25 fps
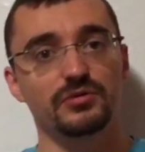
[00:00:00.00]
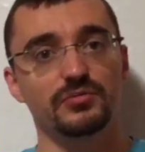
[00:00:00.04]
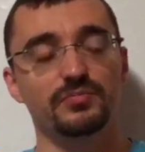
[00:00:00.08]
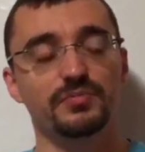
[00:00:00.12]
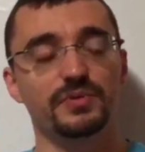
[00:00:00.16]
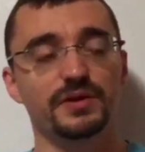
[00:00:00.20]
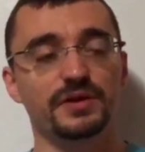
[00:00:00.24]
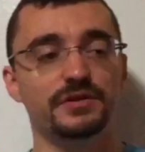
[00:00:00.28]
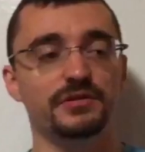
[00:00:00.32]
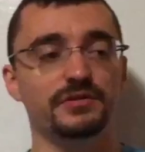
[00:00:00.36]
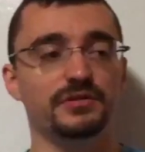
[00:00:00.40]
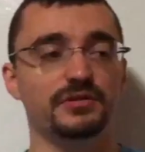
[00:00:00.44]

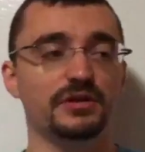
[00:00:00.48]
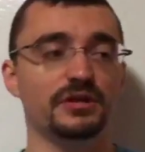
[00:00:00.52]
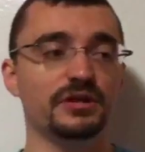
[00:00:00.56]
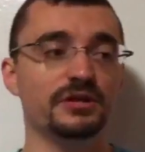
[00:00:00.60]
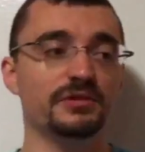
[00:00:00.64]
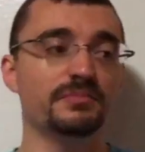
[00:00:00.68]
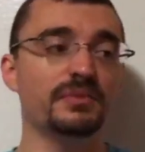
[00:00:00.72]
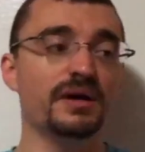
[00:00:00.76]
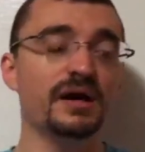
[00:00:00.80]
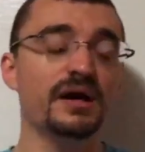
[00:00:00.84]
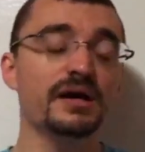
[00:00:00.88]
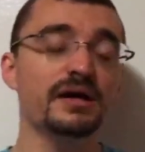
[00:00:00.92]
But
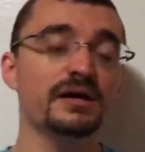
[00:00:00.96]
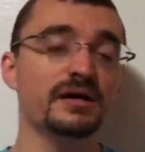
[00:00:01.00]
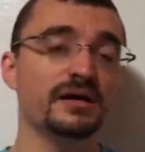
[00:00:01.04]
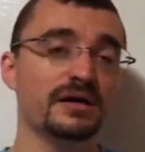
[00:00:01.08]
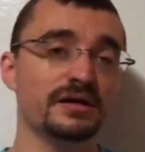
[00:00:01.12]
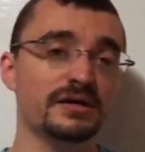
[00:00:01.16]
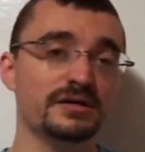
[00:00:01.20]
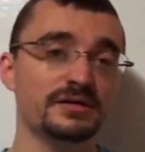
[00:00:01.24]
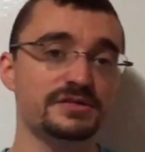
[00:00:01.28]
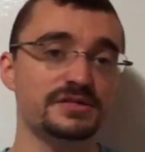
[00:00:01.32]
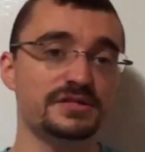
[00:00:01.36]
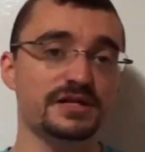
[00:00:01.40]
in my
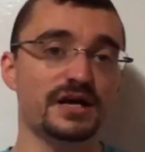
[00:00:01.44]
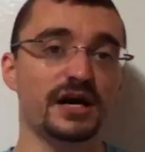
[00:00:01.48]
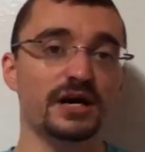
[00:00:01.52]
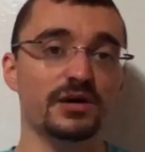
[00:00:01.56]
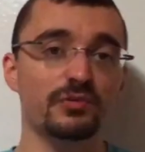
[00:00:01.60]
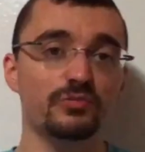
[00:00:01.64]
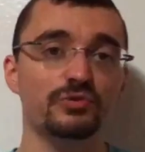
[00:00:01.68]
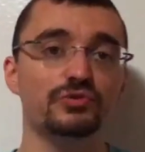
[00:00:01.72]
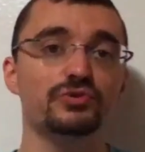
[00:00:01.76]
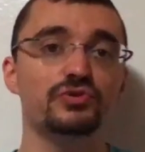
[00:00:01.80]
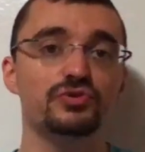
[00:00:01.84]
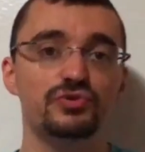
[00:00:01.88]
eyes, I
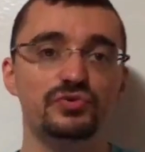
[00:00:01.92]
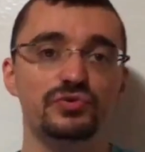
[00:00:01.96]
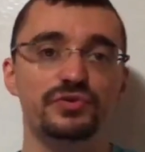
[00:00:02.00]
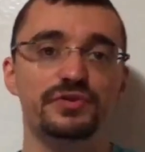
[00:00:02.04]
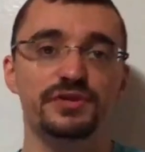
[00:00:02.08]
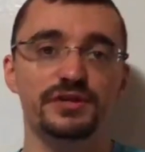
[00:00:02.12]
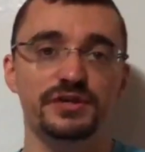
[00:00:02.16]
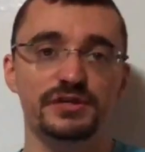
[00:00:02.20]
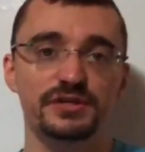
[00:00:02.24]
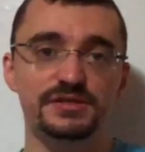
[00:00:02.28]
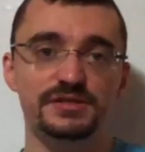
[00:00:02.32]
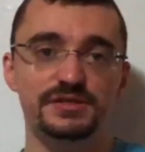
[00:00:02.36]
will do
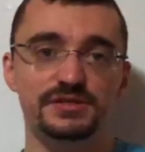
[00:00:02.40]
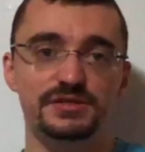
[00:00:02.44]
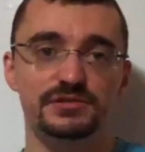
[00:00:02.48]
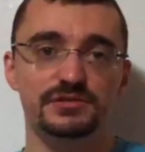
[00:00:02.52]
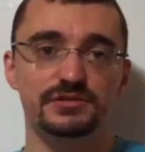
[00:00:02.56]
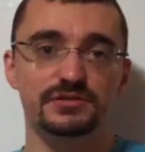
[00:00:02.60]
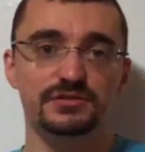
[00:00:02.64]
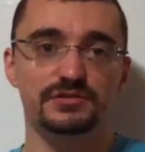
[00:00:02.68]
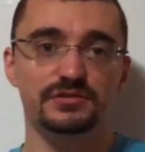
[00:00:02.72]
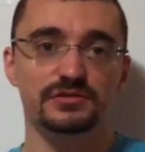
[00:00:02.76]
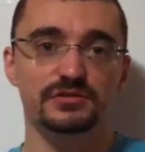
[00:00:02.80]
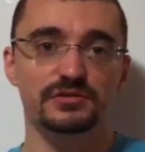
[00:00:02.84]
this
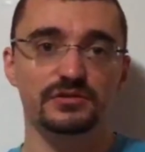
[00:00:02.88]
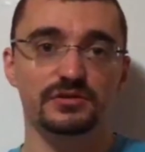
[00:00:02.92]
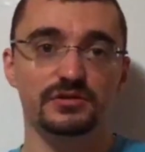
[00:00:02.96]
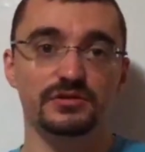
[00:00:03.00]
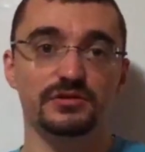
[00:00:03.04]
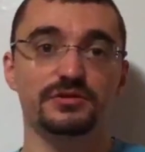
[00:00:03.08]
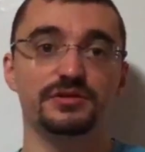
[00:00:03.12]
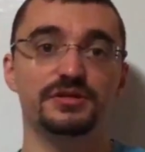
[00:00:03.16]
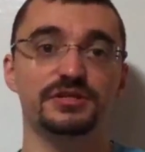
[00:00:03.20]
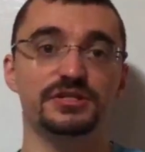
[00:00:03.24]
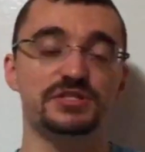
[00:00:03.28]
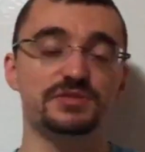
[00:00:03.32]

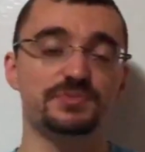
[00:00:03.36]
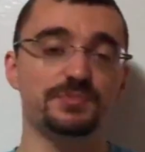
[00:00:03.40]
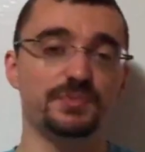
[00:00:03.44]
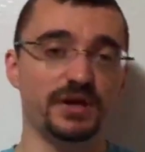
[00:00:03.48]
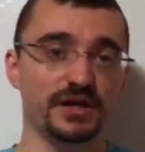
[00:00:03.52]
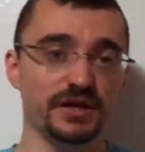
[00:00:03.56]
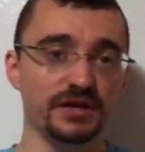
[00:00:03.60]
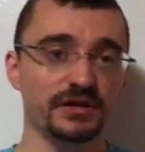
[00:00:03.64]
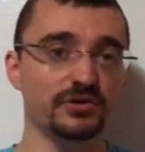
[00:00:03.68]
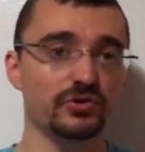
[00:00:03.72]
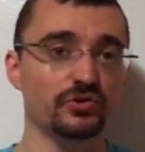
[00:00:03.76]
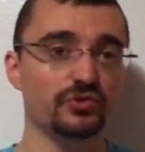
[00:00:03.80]

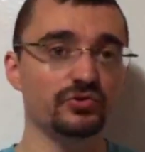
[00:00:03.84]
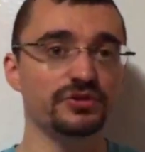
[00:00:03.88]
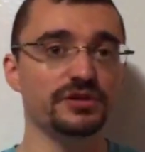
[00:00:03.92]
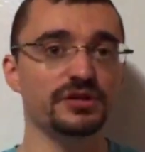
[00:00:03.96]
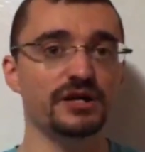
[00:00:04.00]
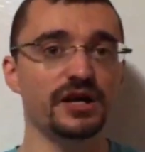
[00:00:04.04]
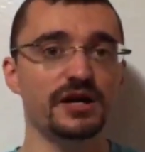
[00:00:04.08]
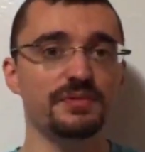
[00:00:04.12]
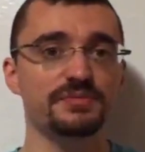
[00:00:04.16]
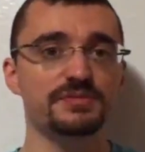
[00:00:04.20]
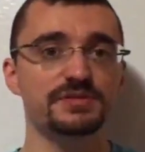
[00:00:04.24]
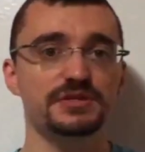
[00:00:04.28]
despite all the
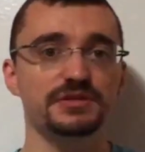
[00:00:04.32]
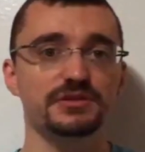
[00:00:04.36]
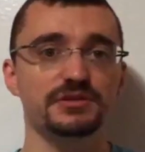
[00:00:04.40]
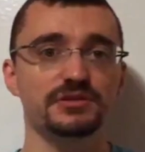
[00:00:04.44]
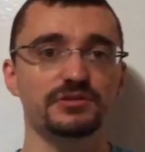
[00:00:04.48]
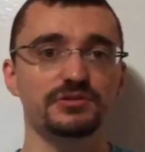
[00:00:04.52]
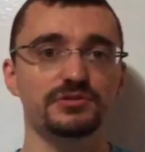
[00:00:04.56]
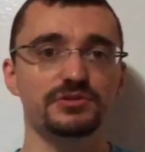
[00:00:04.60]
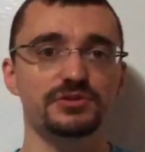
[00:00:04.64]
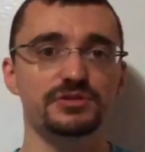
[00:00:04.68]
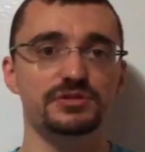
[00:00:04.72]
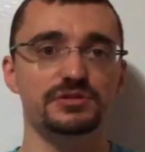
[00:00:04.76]

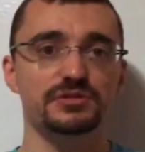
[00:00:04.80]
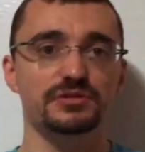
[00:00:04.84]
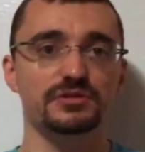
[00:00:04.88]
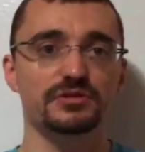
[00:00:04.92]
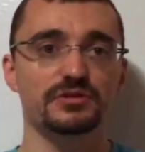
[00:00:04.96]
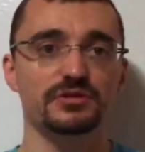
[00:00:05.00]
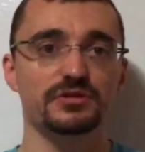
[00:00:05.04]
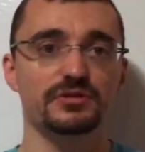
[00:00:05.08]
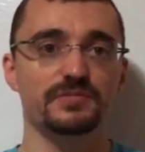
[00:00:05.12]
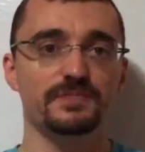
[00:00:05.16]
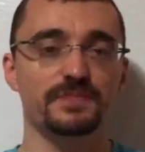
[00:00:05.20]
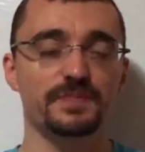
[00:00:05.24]
obstacles
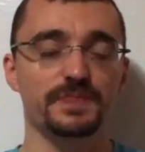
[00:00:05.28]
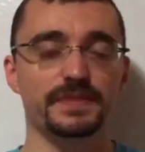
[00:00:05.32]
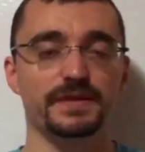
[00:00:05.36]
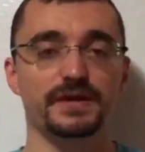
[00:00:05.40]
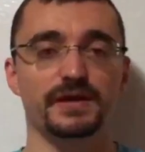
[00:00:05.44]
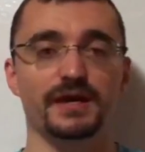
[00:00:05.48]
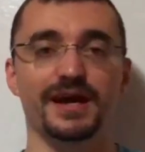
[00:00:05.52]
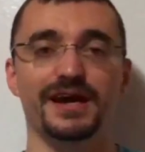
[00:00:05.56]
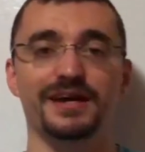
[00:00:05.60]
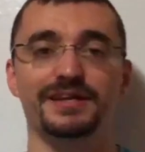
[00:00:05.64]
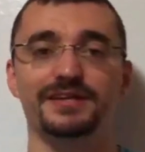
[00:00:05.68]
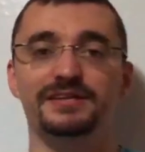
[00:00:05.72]

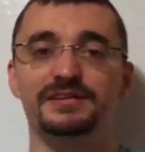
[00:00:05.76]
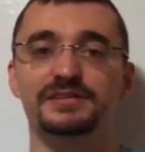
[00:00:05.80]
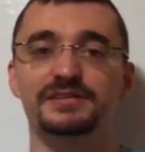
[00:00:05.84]
and